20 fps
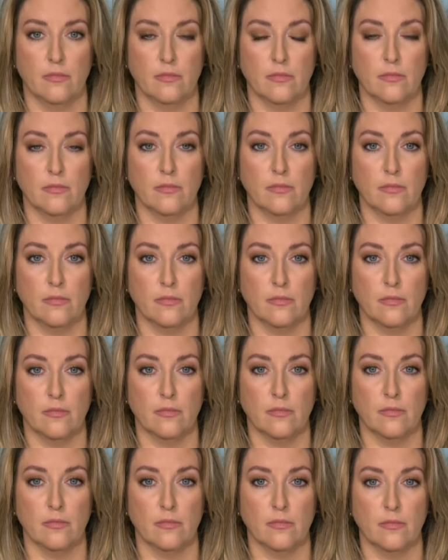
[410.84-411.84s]

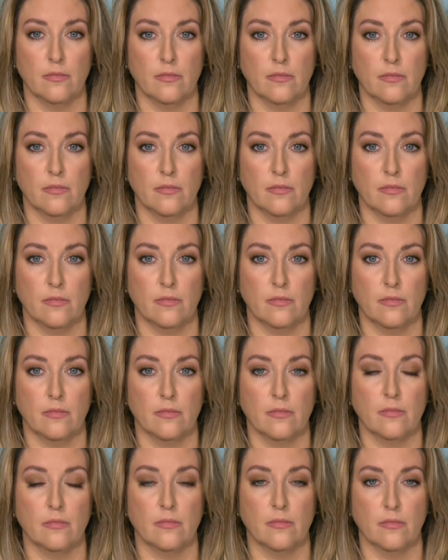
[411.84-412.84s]

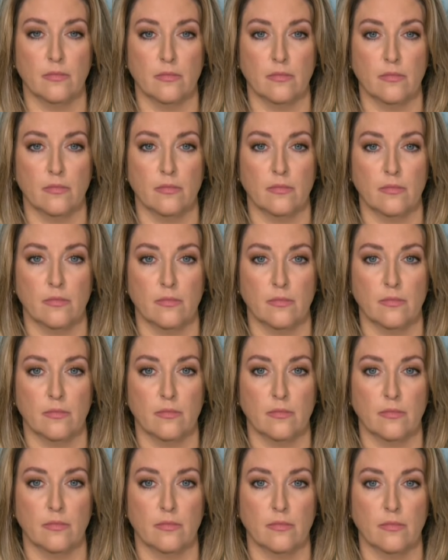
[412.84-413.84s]

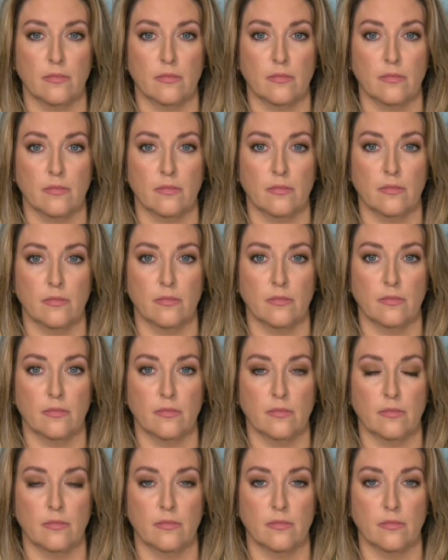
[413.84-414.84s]

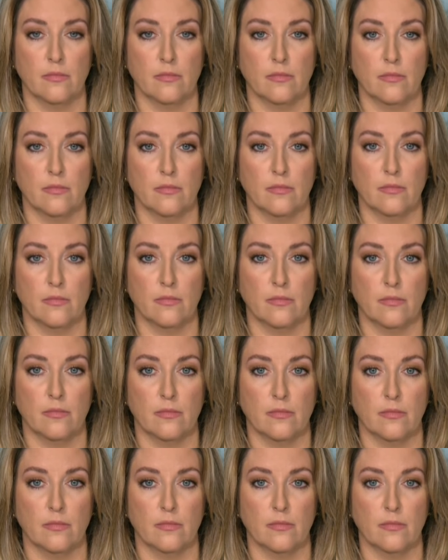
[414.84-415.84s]

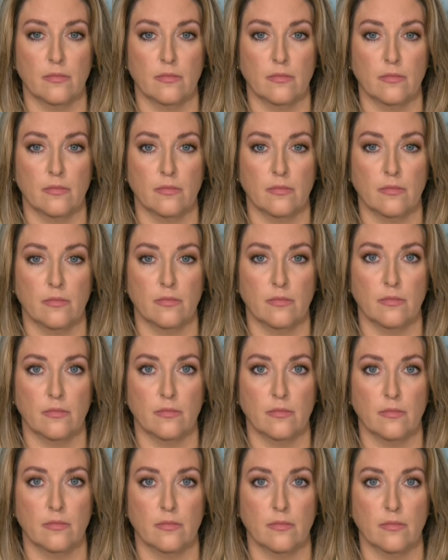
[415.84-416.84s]

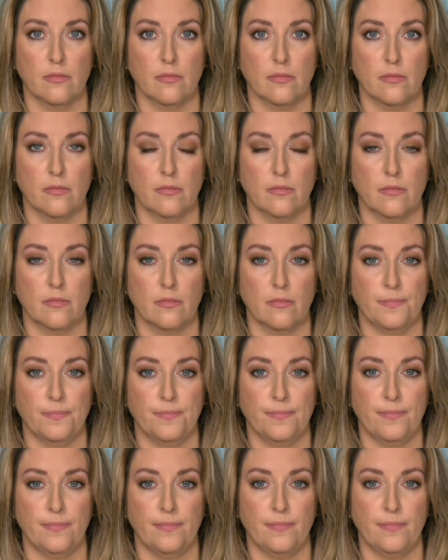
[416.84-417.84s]

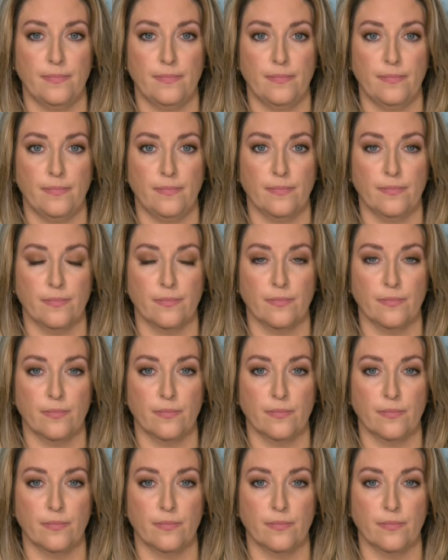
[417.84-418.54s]
This person isn't speaking.